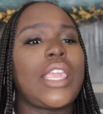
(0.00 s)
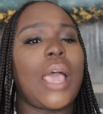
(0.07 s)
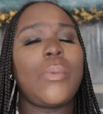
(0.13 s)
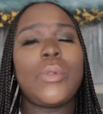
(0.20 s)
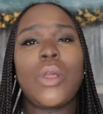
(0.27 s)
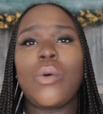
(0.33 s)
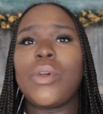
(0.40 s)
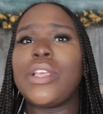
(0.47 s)
Y'all
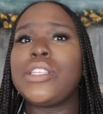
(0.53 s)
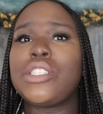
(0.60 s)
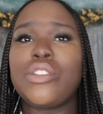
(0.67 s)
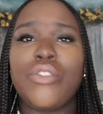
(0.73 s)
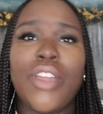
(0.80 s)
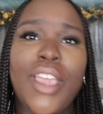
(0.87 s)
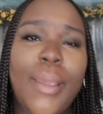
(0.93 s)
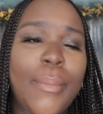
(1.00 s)
want to go on
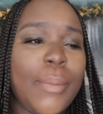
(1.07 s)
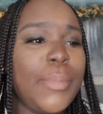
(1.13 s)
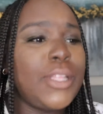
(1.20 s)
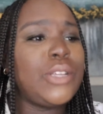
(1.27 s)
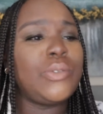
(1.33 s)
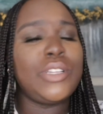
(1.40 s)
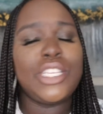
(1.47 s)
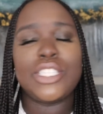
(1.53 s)
Instagram and
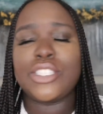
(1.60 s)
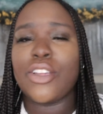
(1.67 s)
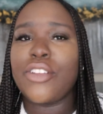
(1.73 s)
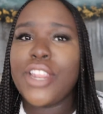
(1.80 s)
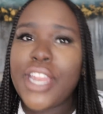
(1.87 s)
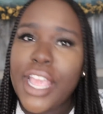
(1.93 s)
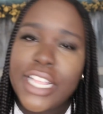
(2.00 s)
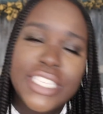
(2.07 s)
be doing these
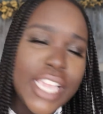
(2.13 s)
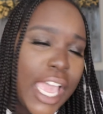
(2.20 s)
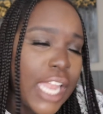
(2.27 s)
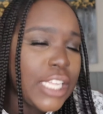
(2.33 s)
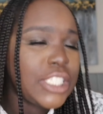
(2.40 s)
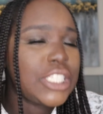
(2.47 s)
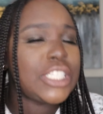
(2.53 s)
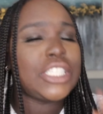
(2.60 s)
30-day
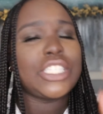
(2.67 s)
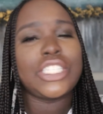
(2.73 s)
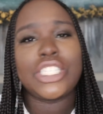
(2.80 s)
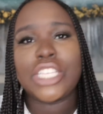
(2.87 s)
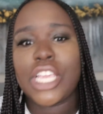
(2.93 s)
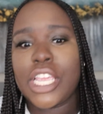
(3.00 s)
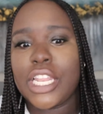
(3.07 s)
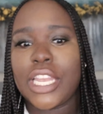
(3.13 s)
challenges and
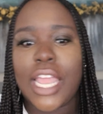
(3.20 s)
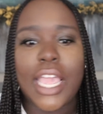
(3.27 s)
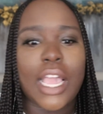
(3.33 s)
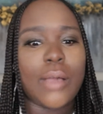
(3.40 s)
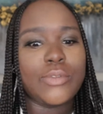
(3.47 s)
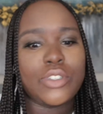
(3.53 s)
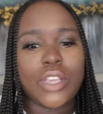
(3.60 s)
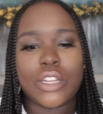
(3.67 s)
shit.
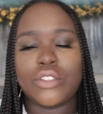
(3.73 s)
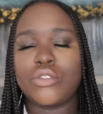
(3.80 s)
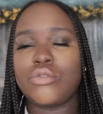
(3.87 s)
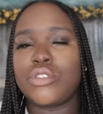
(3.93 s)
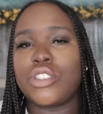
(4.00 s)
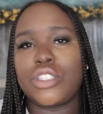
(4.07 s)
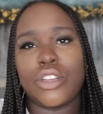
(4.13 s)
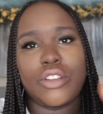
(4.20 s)
Like, I was trying to
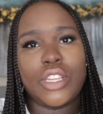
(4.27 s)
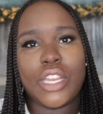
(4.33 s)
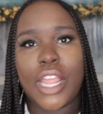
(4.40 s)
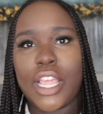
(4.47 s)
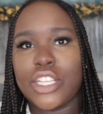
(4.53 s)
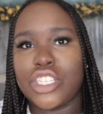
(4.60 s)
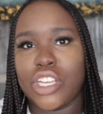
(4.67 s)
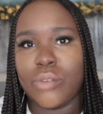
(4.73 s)
do the
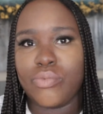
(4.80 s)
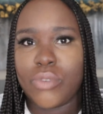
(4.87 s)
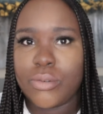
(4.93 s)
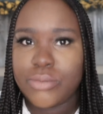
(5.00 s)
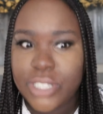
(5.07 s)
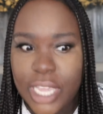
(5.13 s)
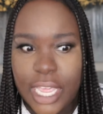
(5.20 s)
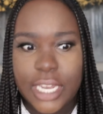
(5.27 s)
30-day jump
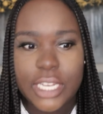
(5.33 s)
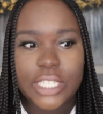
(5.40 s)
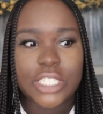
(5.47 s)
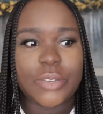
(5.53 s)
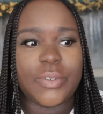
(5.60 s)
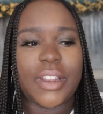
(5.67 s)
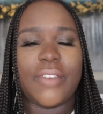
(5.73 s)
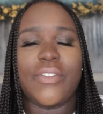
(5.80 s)
rope
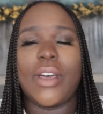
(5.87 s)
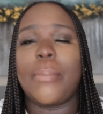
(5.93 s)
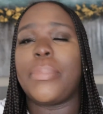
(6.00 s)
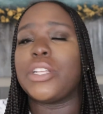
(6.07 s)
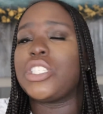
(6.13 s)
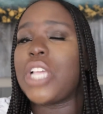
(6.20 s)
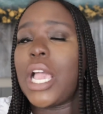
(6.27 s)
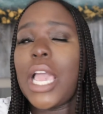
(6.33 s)
challenge or whatever.
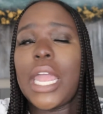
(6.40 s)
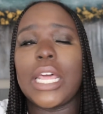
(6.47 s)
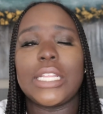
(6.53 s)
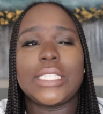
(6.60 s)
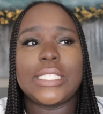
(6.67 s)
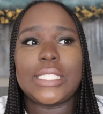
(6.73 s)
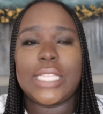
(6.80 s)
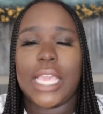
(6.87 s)
But y'all got to
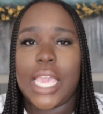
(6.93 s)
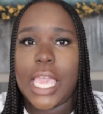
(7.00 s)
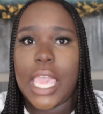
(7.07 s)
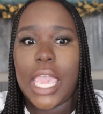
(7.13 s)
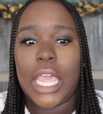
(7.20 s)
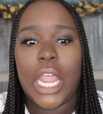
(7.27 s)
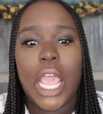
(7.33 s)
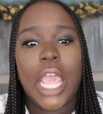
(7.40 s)

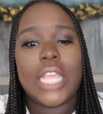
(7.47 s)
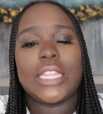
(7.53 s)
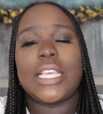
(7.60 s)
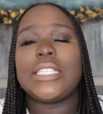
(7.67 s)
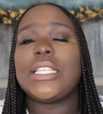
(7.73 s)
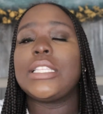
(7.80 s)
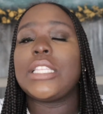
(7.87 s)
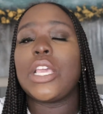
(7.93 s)
understand,
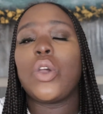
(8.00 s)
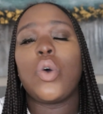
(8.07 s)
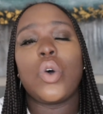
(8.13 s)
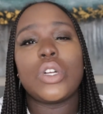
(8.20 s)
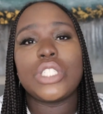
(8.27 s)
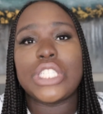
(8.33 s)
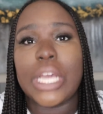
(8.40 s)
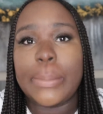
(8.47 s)
there's a thing
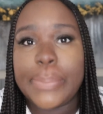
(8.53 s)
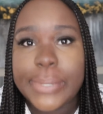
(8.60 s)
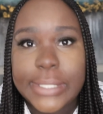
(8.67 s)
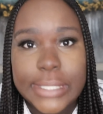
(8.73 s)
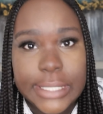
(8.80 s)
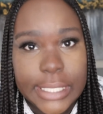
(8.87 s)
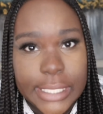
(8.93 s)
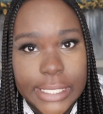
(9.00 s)
called
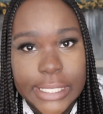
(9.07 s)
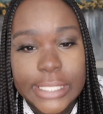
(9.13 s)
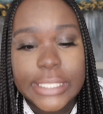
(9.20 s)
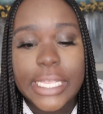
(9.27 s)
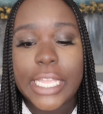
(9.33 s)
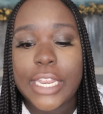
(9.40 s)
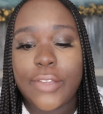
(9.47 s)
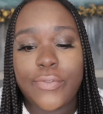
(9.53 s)
jumper's
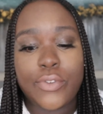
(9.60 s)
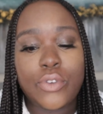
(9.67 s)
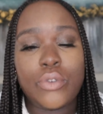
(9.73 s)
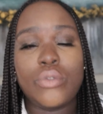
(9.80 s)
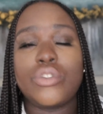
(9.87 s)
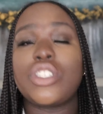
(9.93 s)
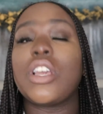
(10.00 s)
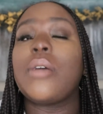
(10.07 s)
knees. And if
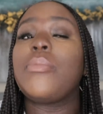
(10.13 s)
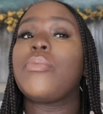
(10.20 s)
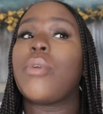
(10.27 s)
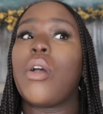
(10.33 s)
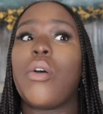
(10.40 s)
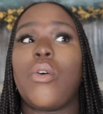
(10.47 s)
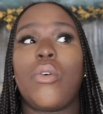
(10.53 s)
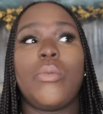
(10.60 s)
you jump
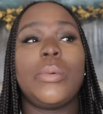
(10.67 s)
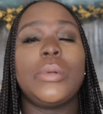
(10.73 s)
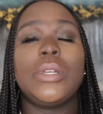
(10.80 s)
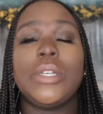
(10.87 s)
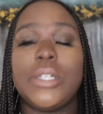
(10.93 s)
rope,